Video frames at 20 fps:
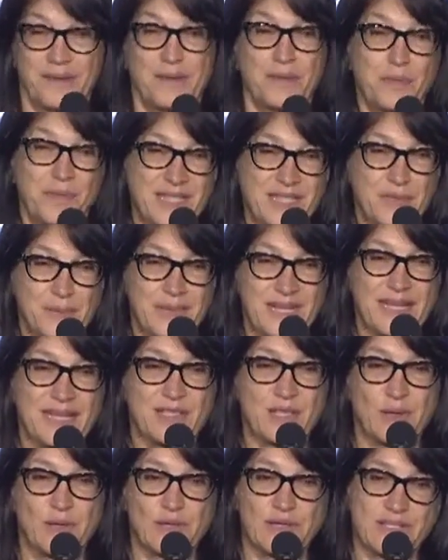But to me, it's
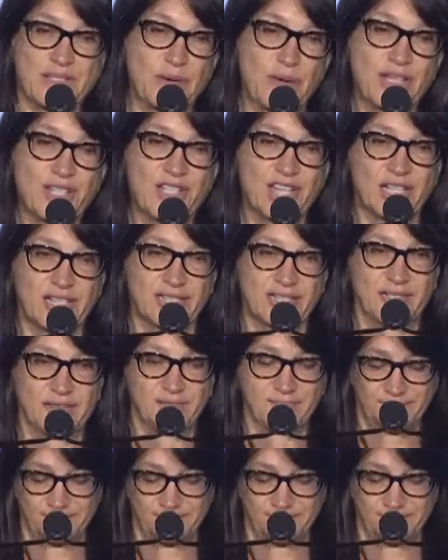old, so I chucked it.